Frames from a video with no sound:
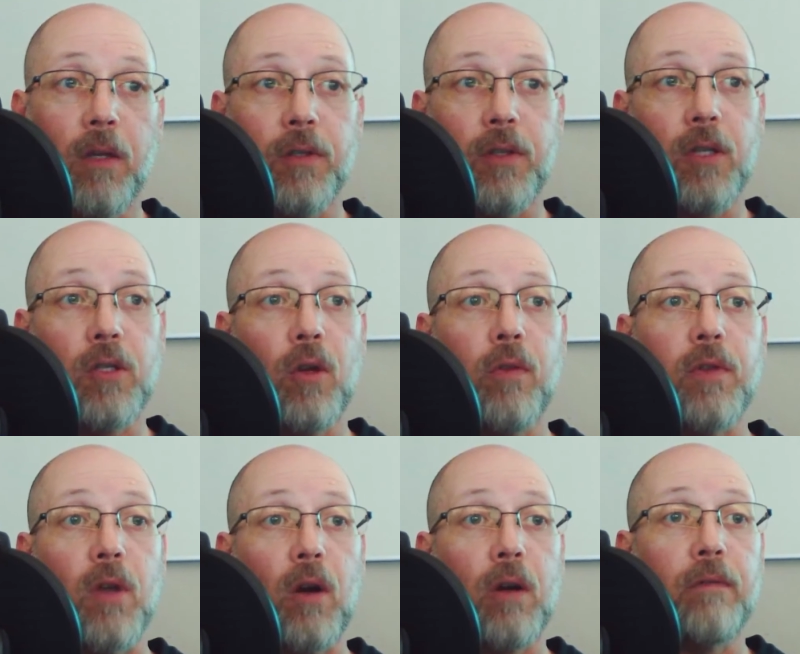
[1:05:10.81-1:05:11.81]
Such oaths
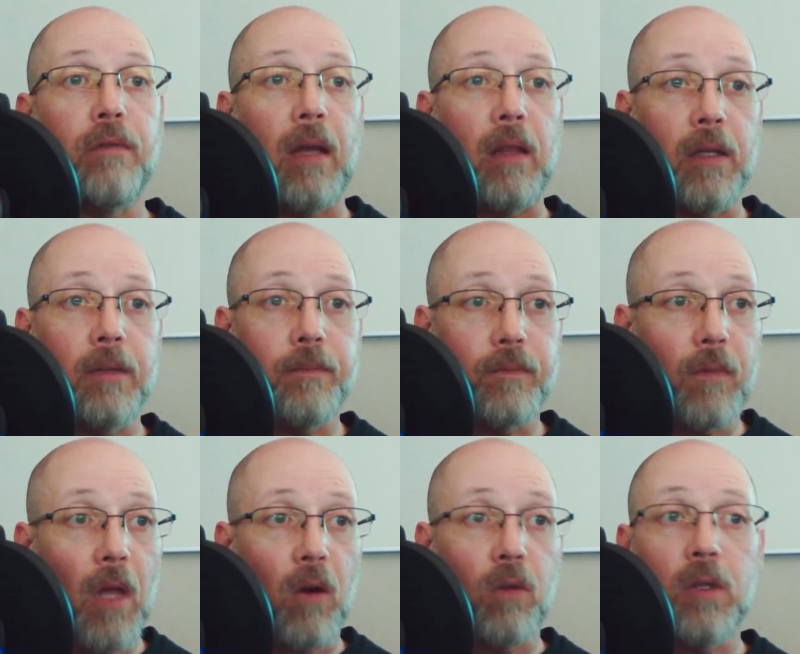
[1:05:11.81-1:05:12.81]
are invalid,
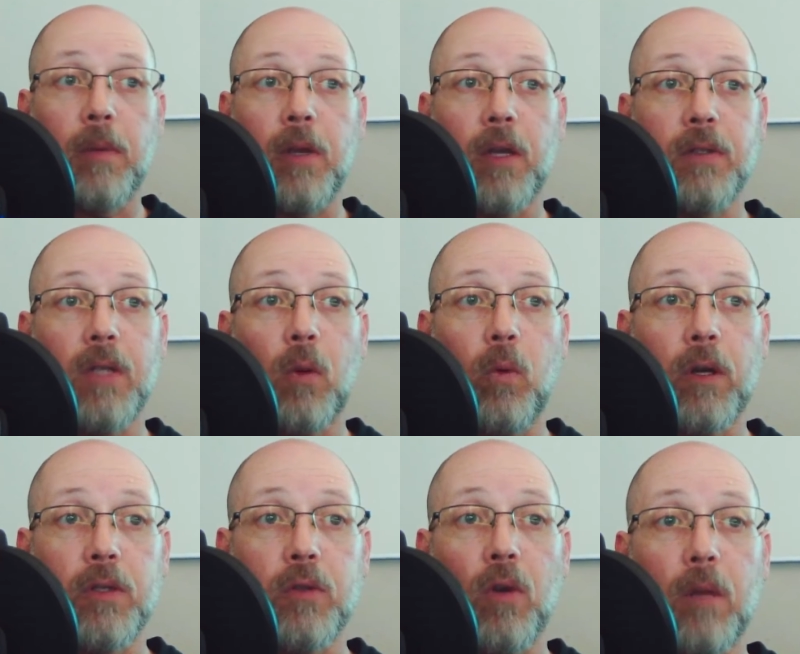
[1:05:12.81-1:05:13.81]
not only because they were
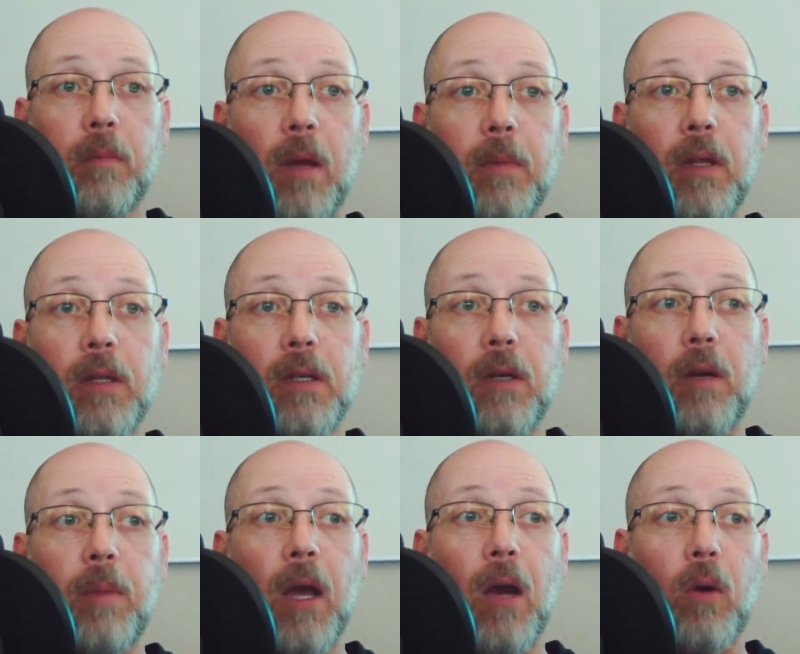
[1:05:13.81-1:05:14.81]
extorted by
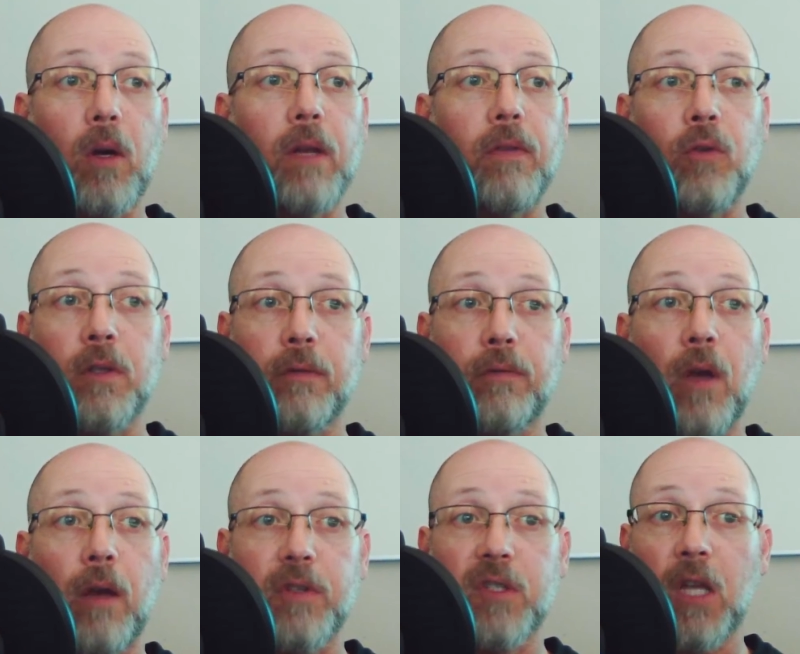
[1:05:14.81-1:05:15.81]
military power and threats of
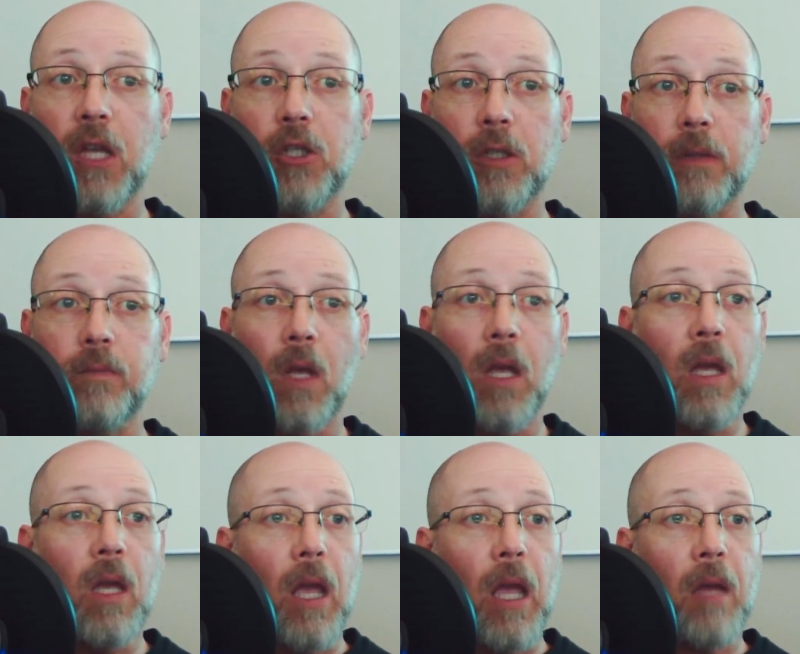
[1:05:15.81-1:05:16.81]
confiscation,
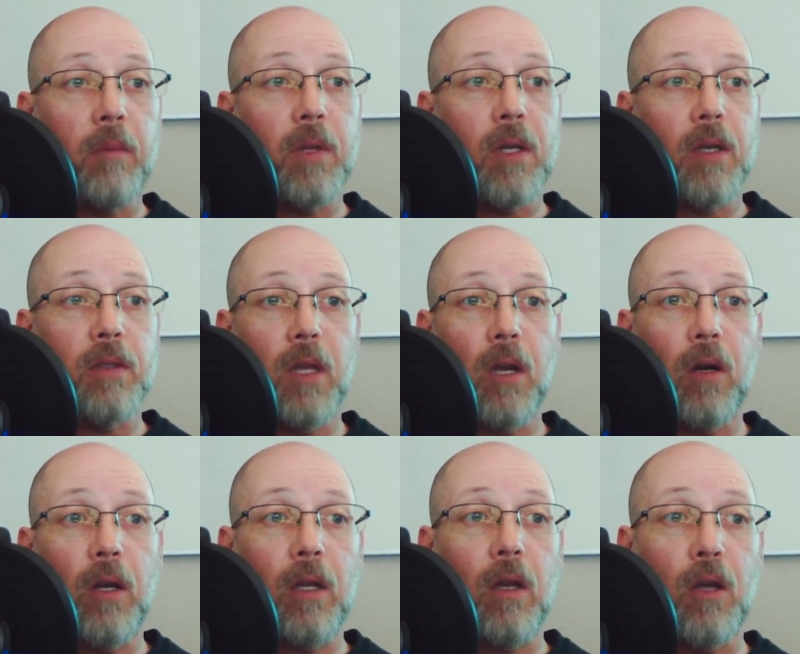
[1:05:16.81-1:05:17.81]
and because they are
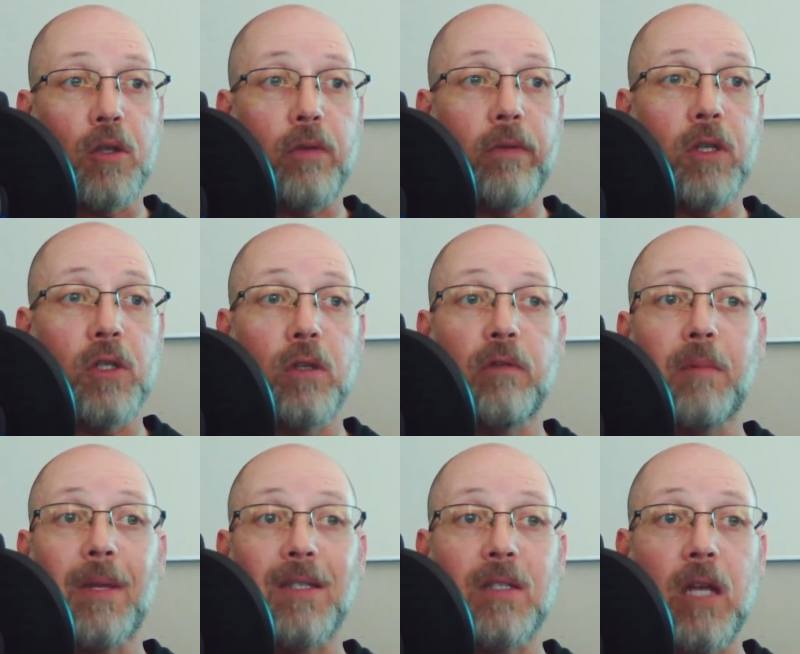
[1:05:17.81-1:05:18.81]
in contravention of
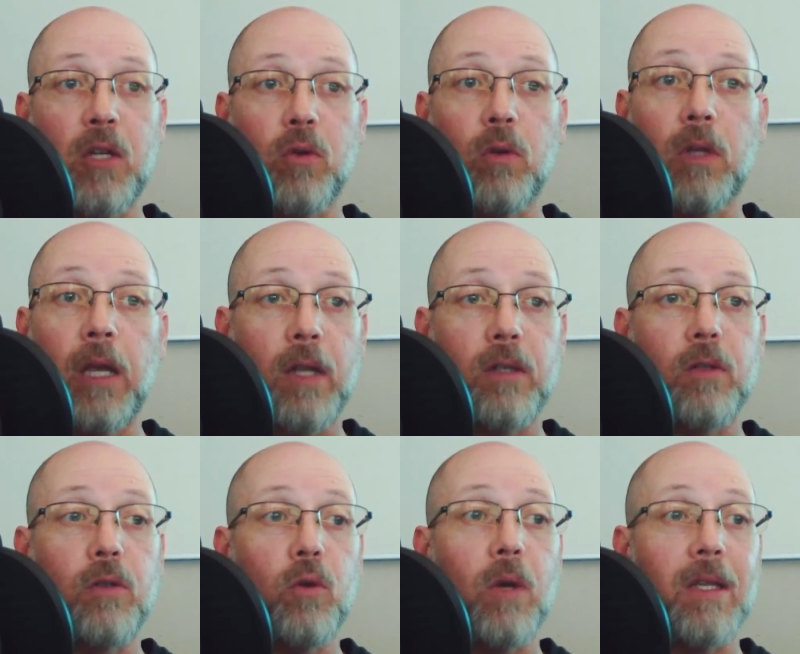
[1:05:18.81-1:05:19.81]
men's natural right
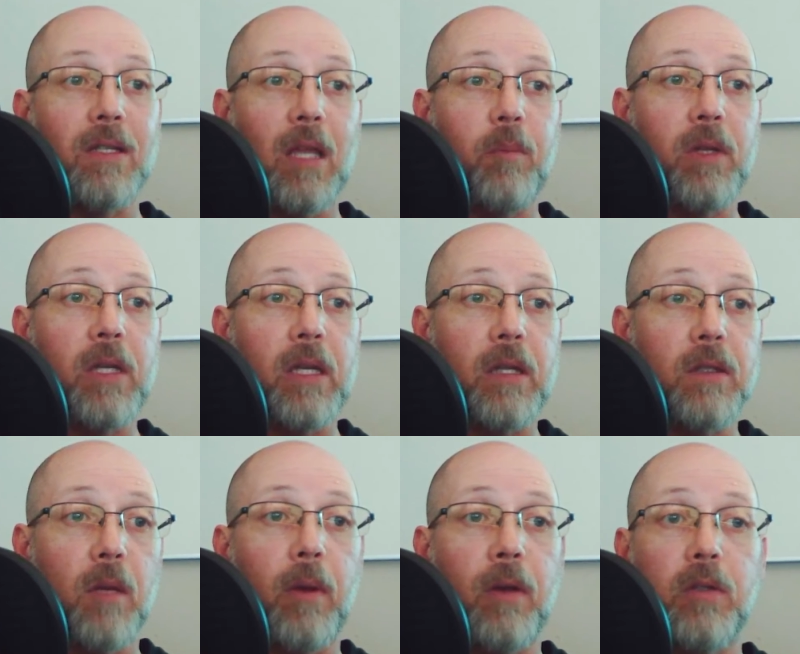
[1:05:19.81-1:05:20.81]
to do as they
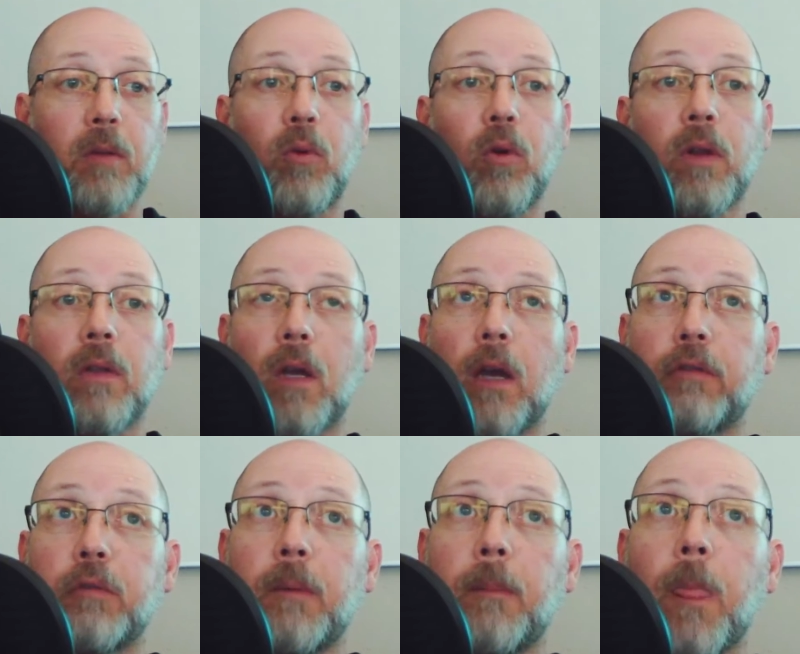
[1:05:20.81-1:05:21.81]
please about supporting the
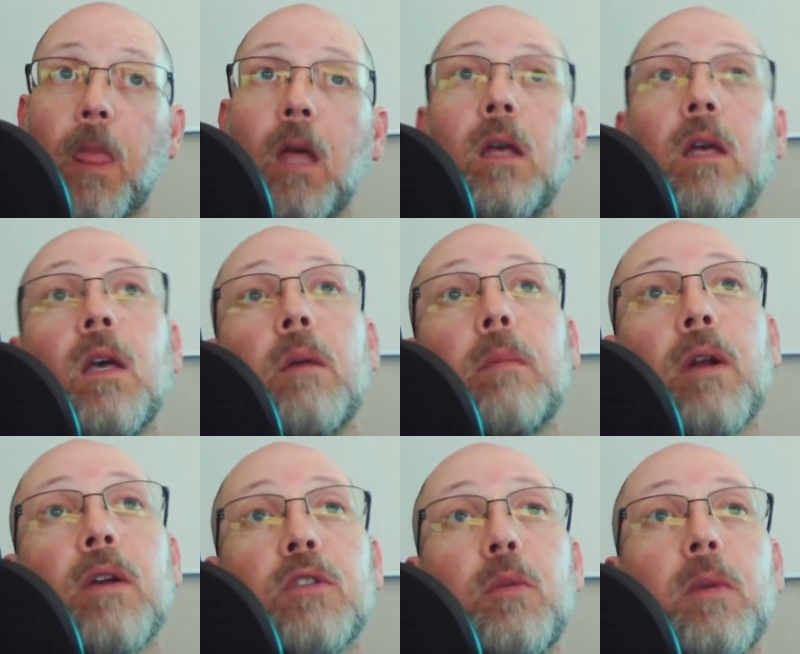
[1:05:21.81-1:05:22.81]
government, but
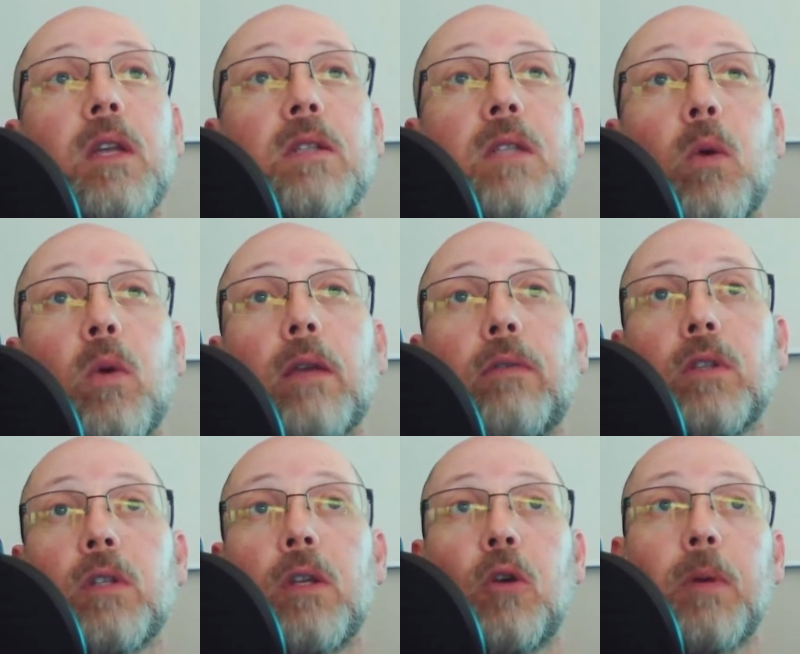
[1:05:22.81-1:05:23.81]
also because they were given
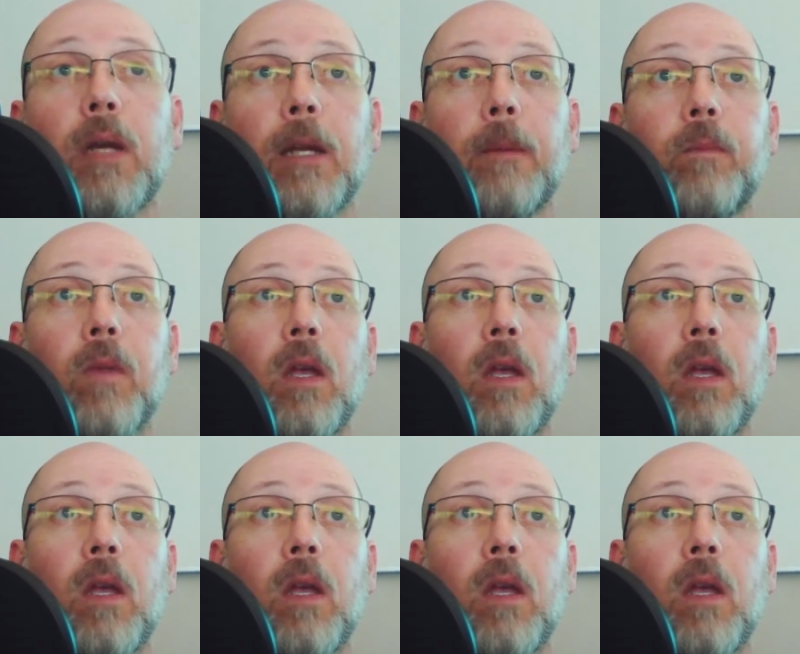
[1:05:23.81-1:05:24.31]
to nobody.